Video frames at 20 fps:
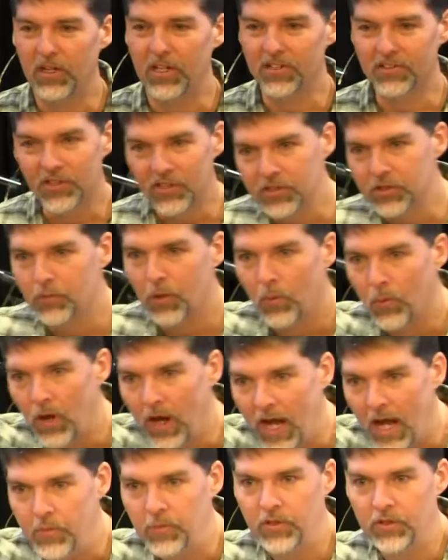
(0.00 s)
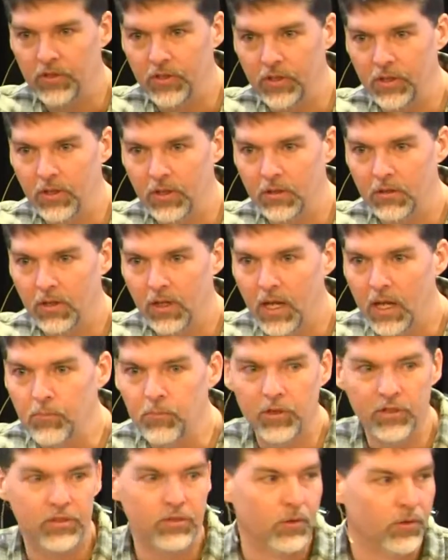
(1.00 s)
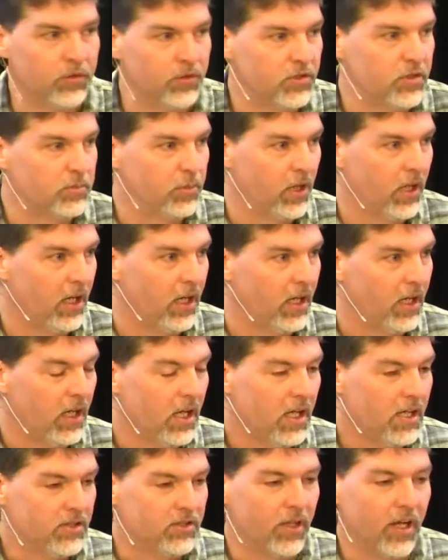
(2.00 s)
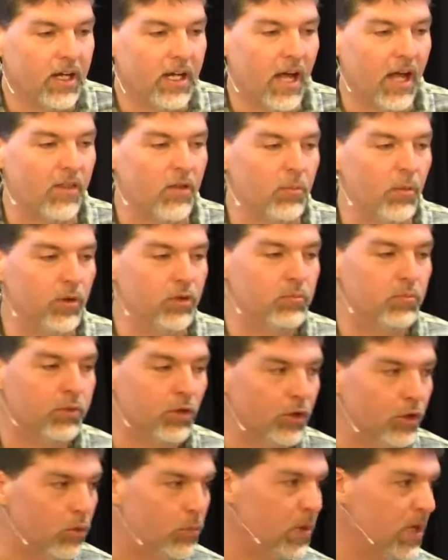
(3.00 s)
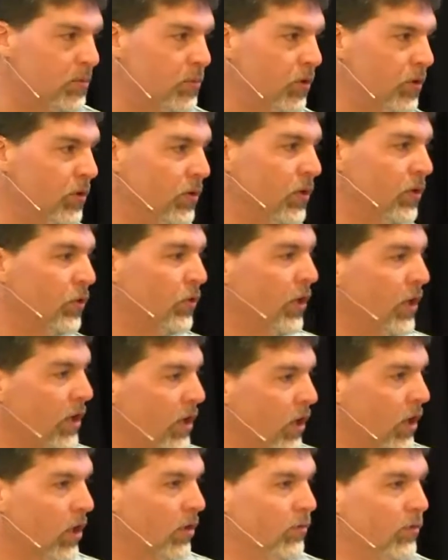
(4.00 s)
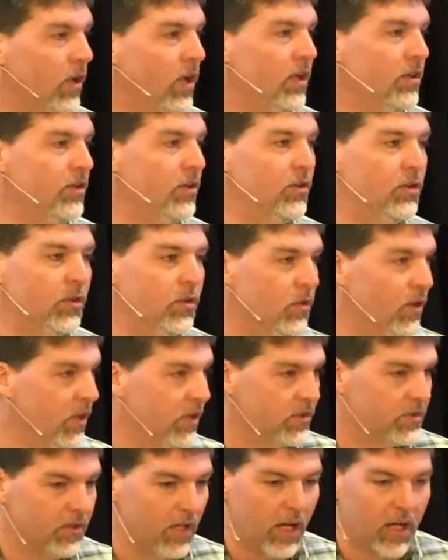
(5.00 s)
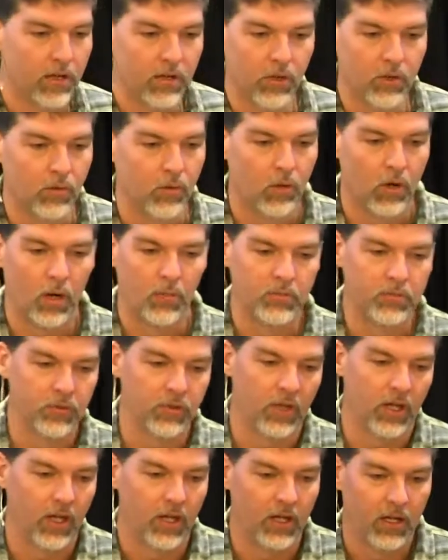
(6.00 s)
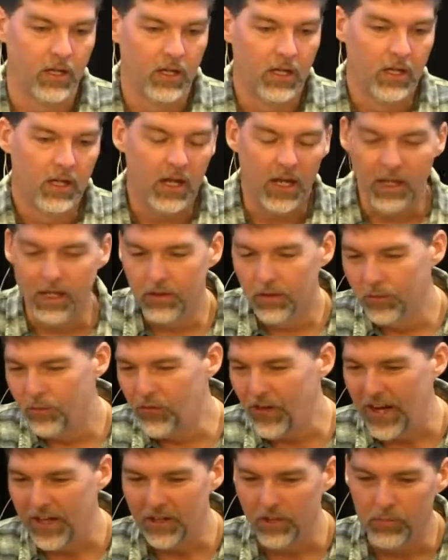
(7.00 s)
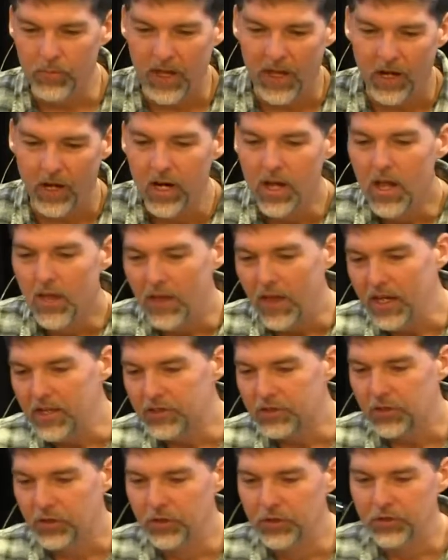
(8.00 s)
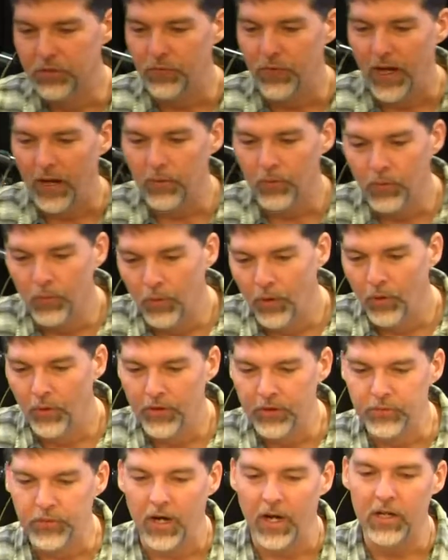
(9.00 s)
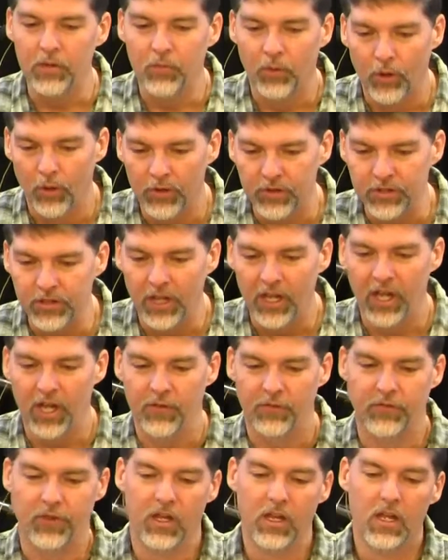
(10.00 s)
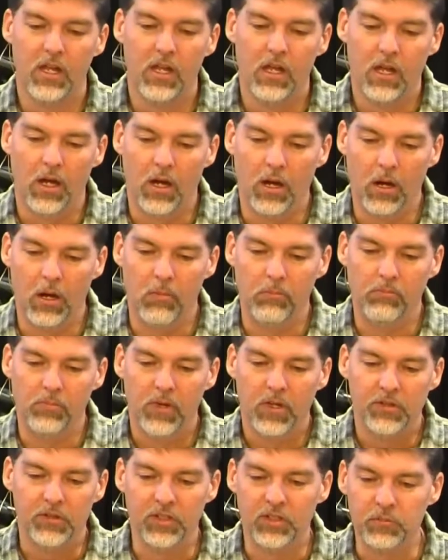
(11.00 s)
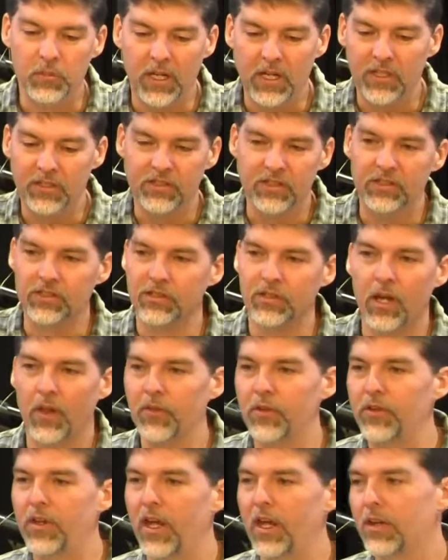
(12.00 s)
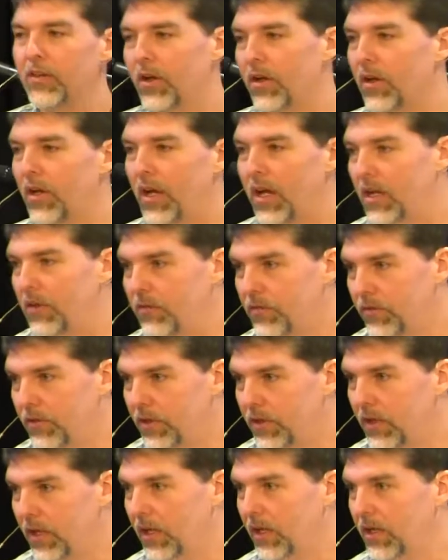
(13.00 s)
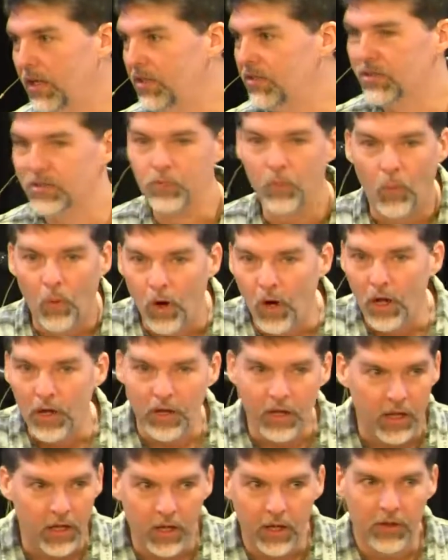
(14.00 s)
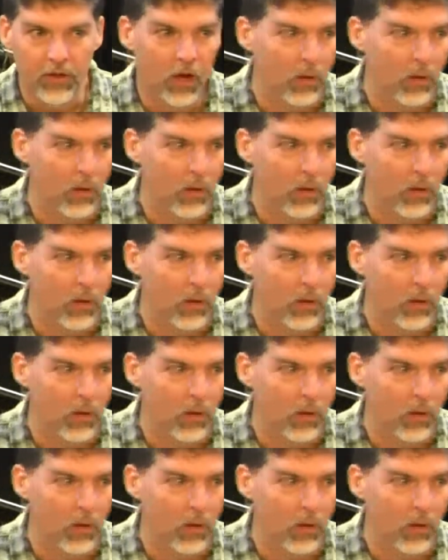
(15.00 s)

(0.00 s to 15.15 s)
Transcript: because this is what will happen to you. And they put you on display. So they got the most brutal people you can think of to do this. They had no qualms with that. And the fact of the matter that he's crucified with one on his right and one on his left um, just means this is another day in their life. You get it? He's just one in a